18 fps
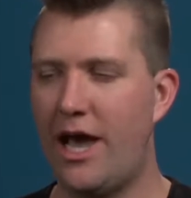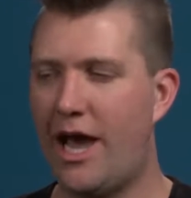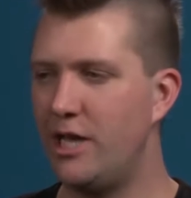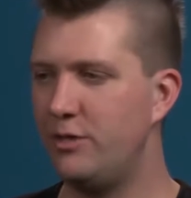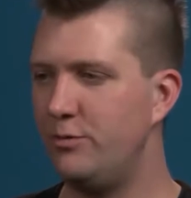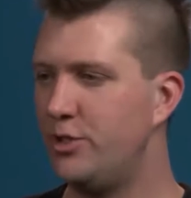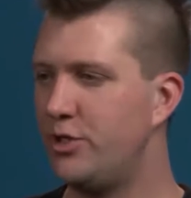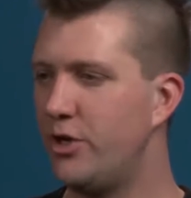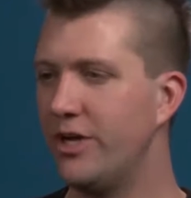
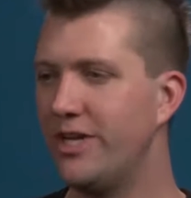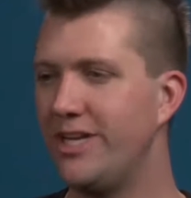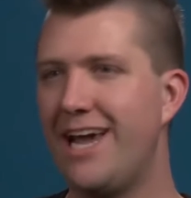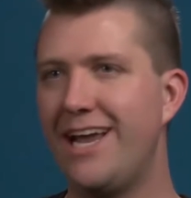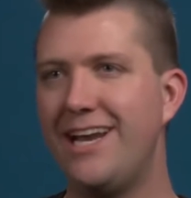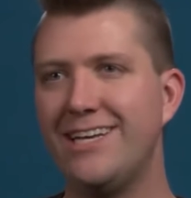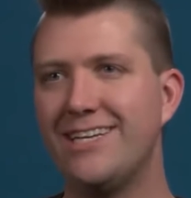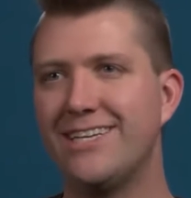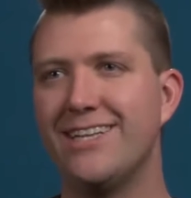As we start
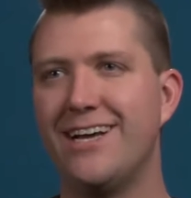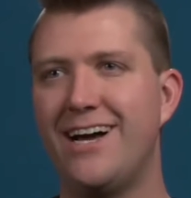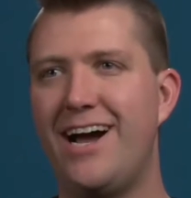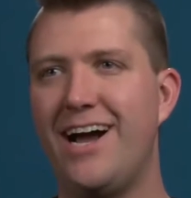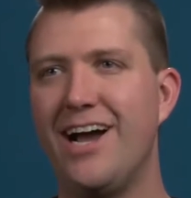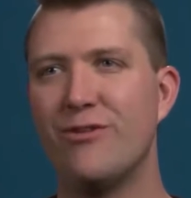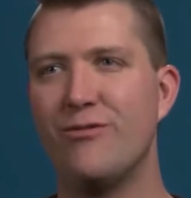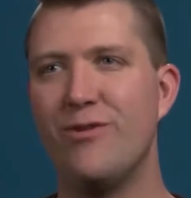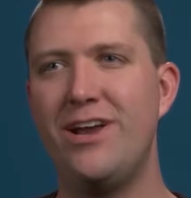getting to the
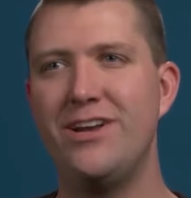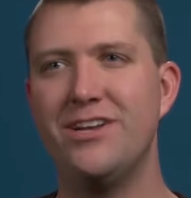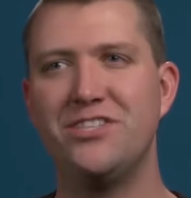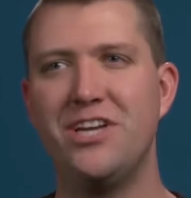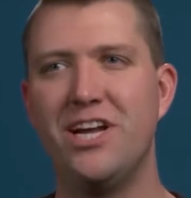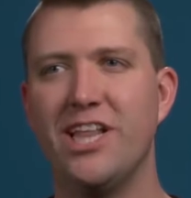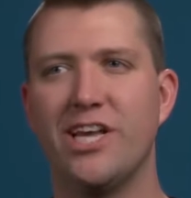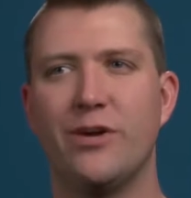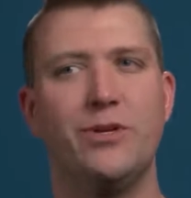higher end,
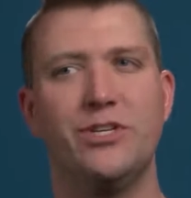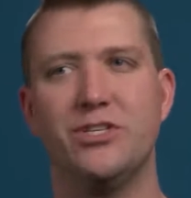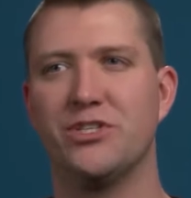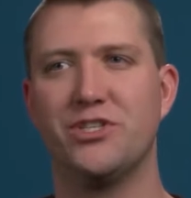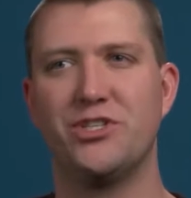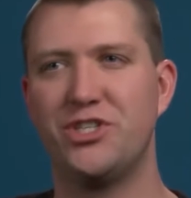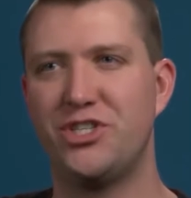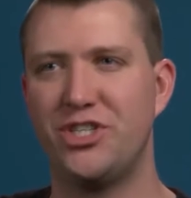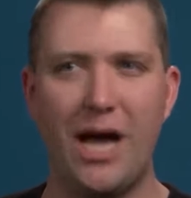it's not like we
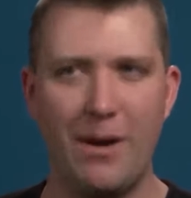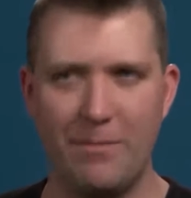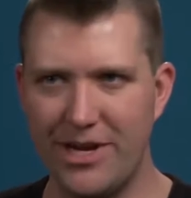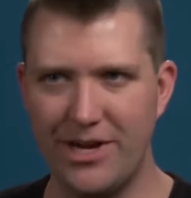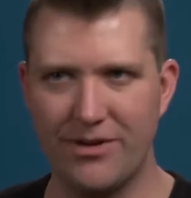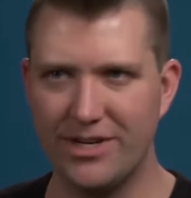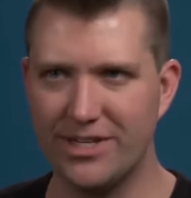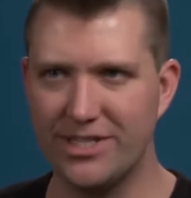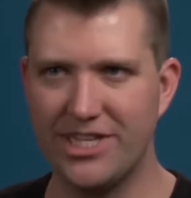just stop
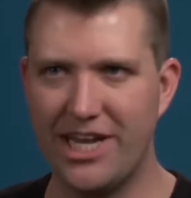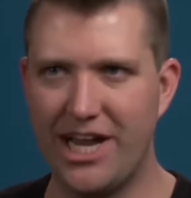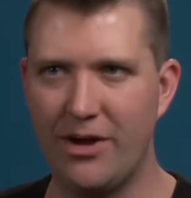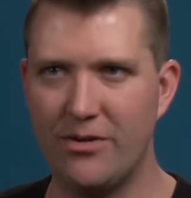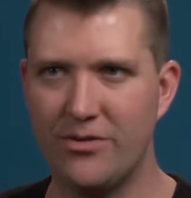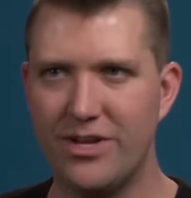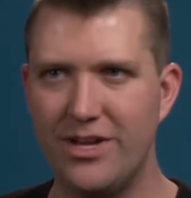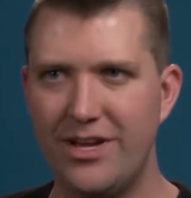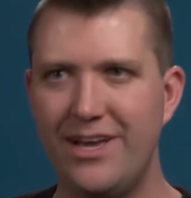hearing
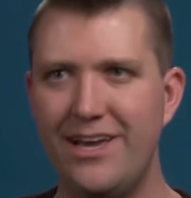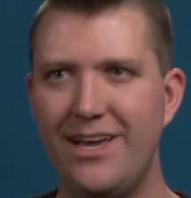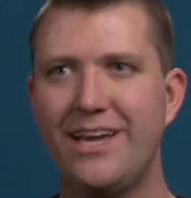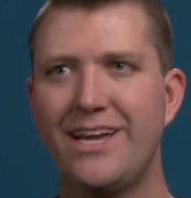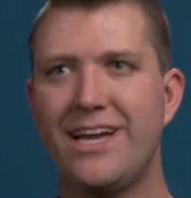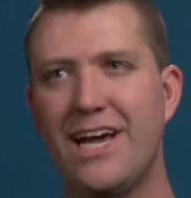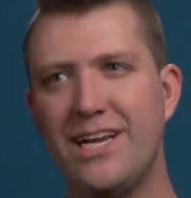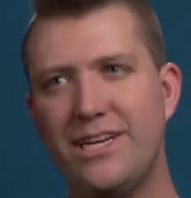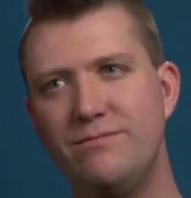sound.
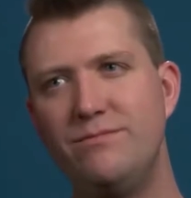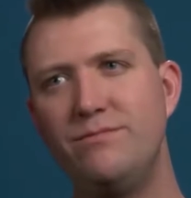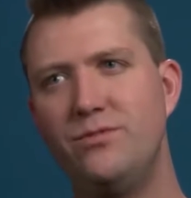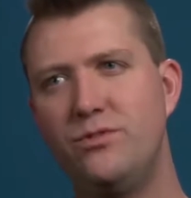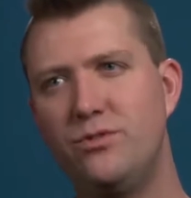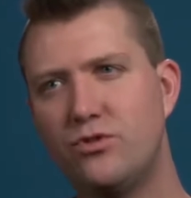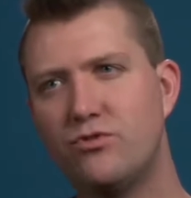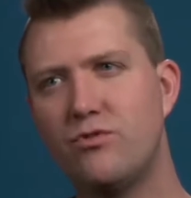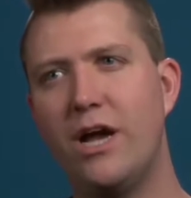It kind of
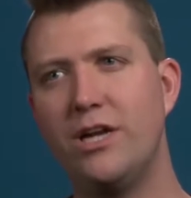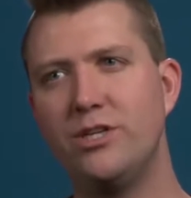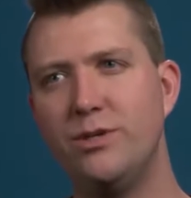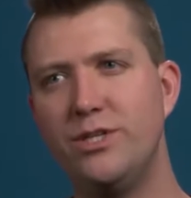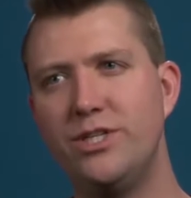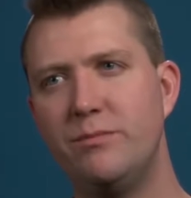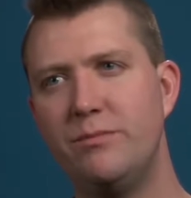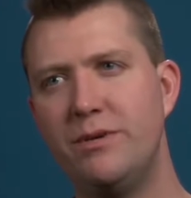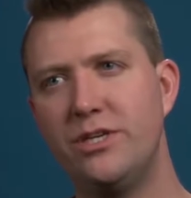
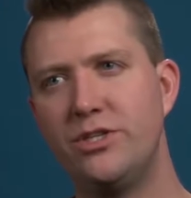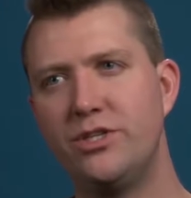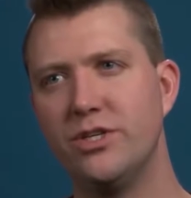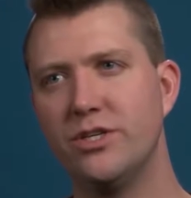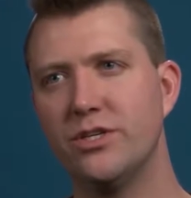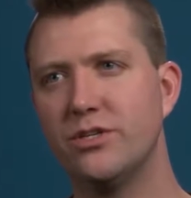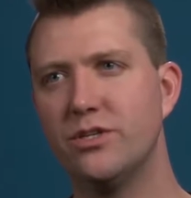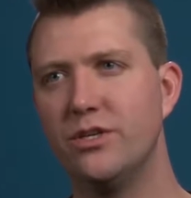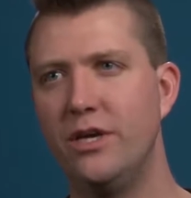gradually
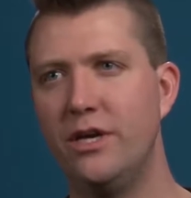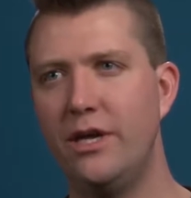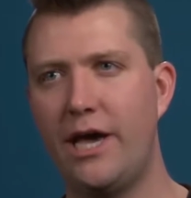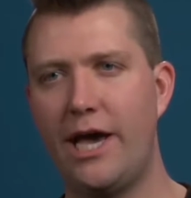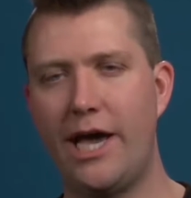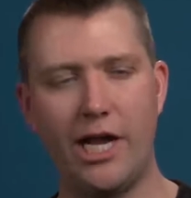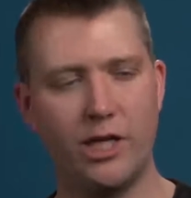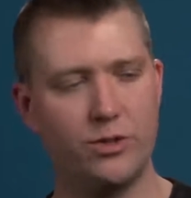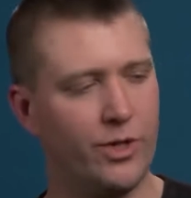diminishes.
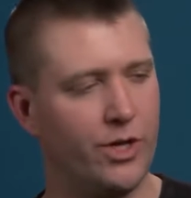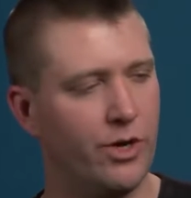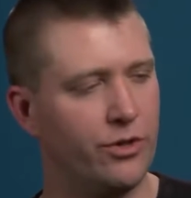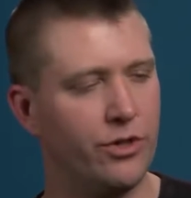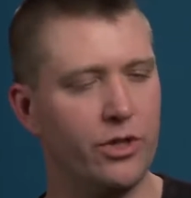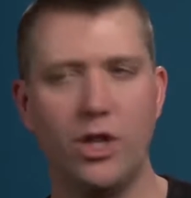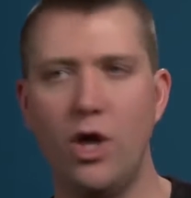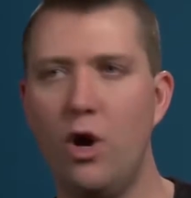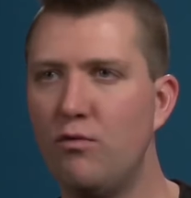And as we go
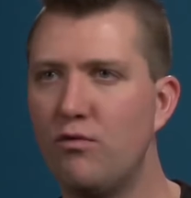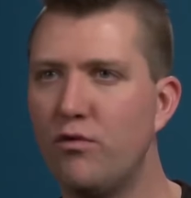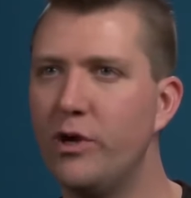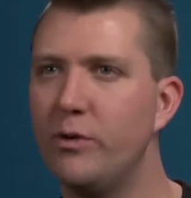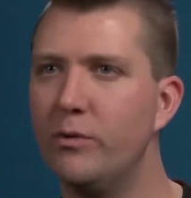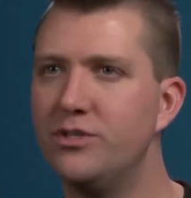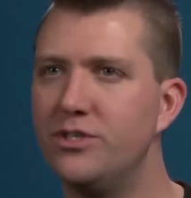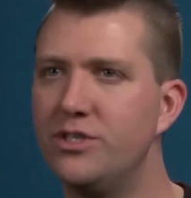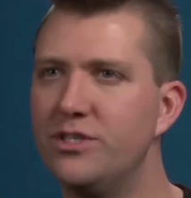to the low
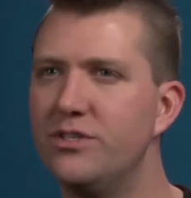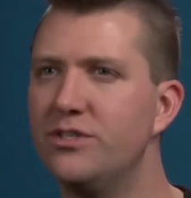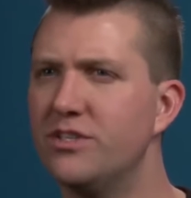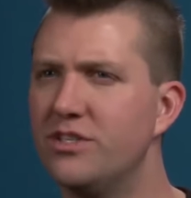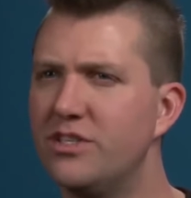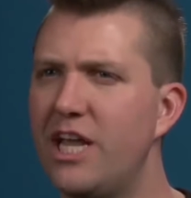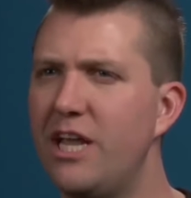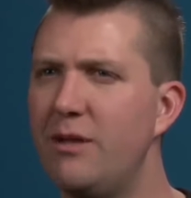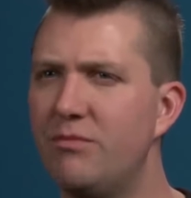frequencies, the
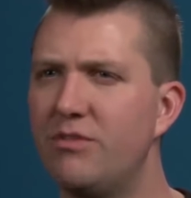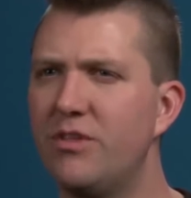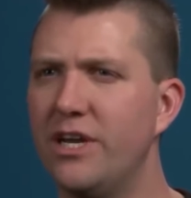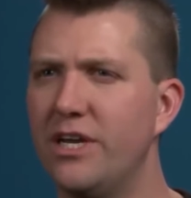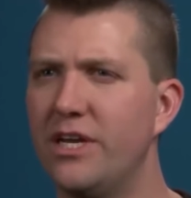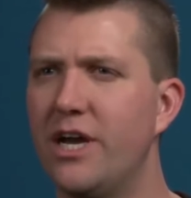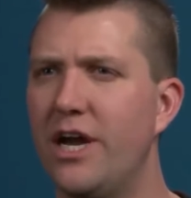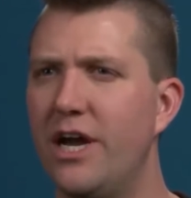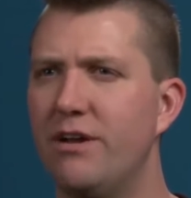same
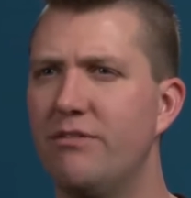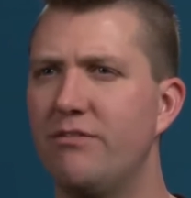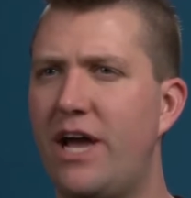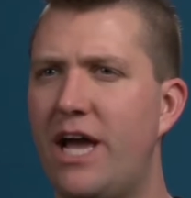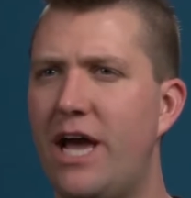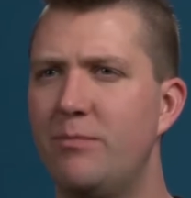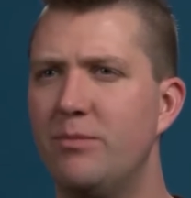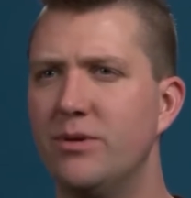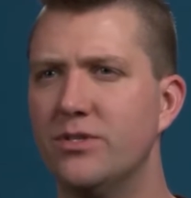thing kind of
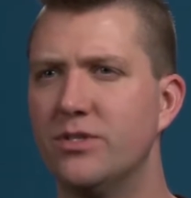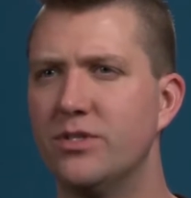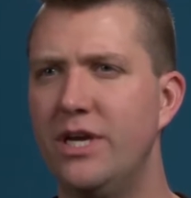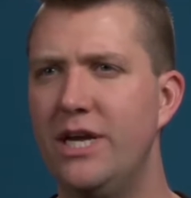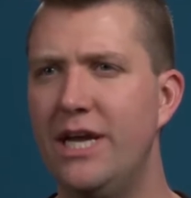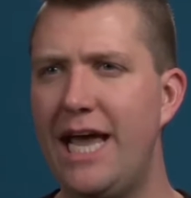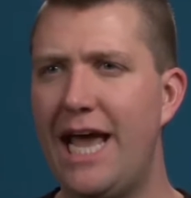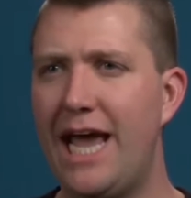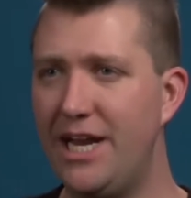happens.
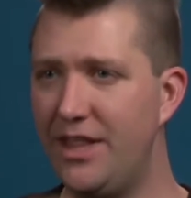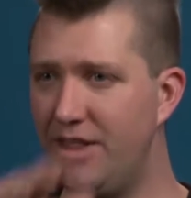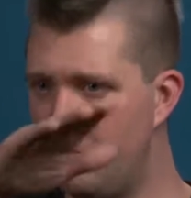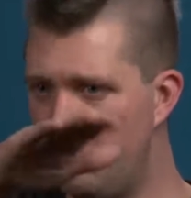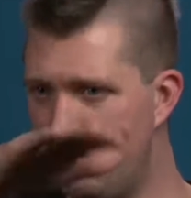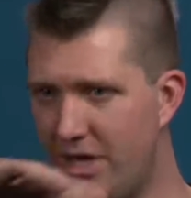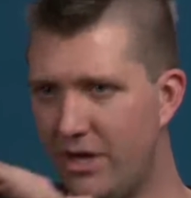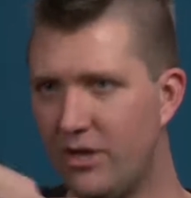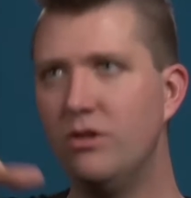And in
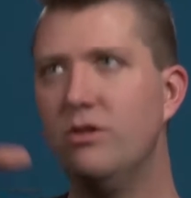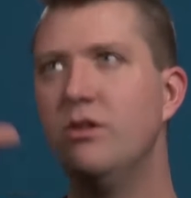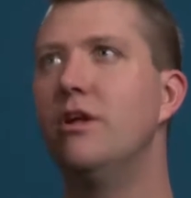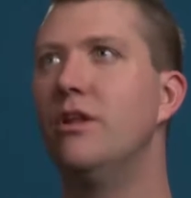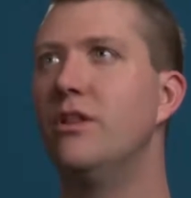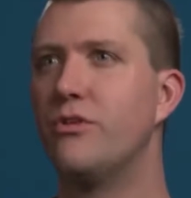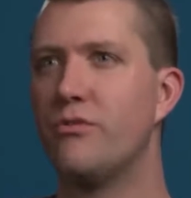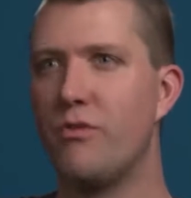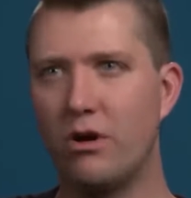the middle,
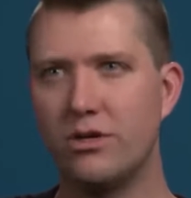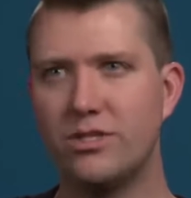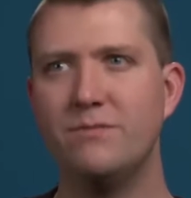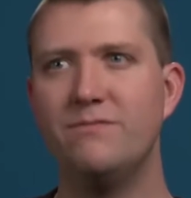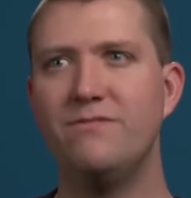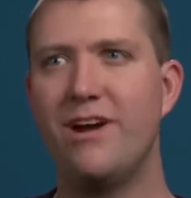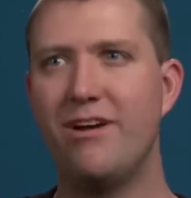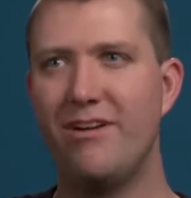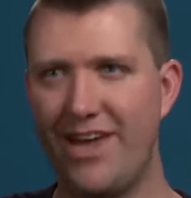there are
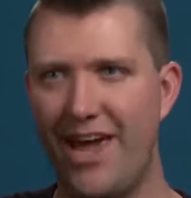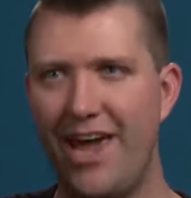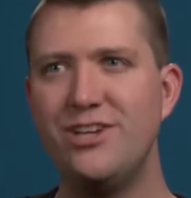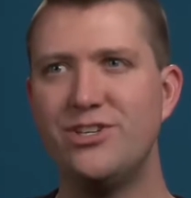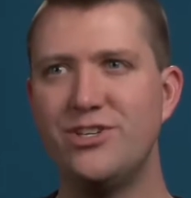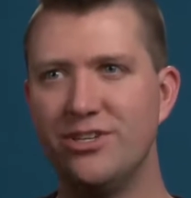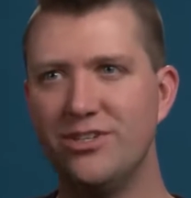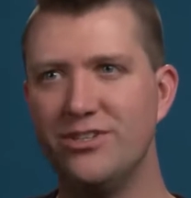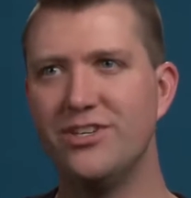some
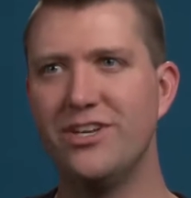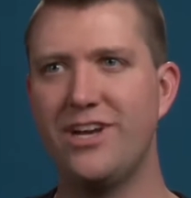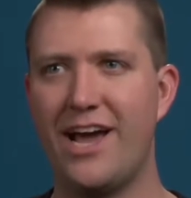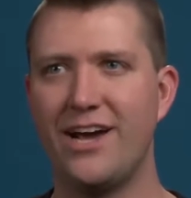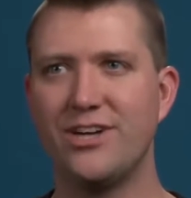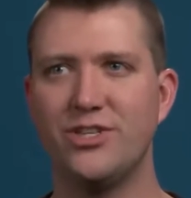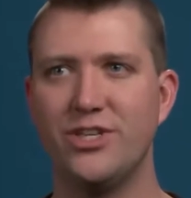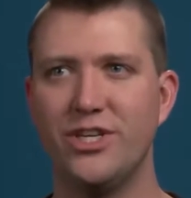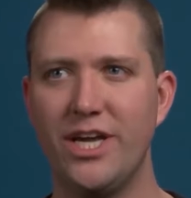variations in
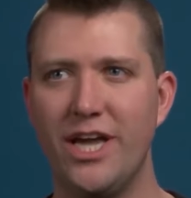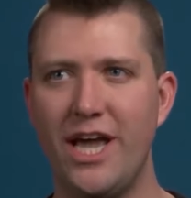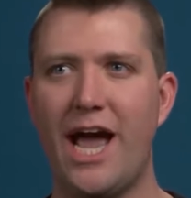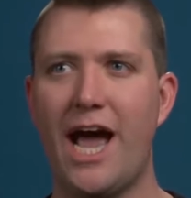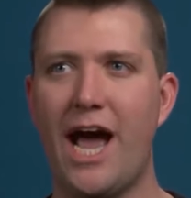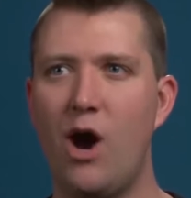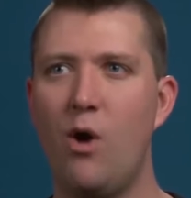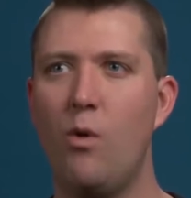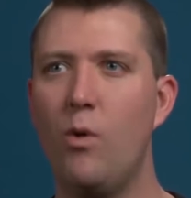actually
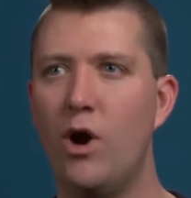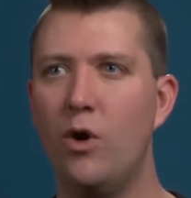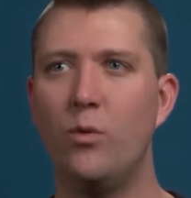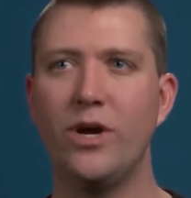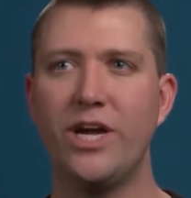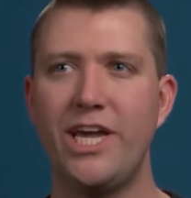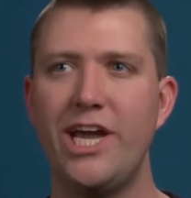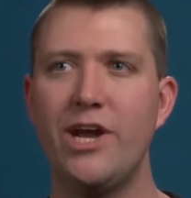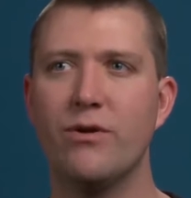how well
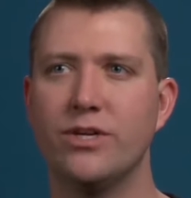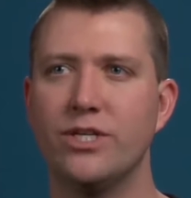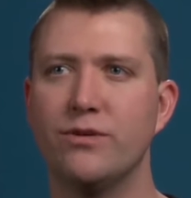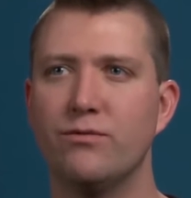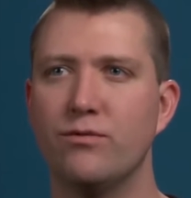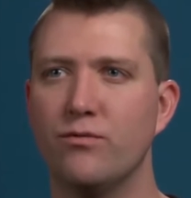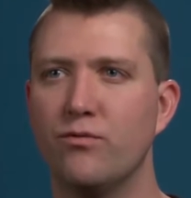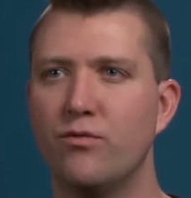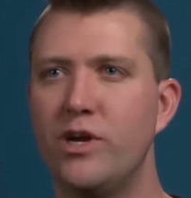we hear at
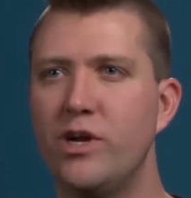different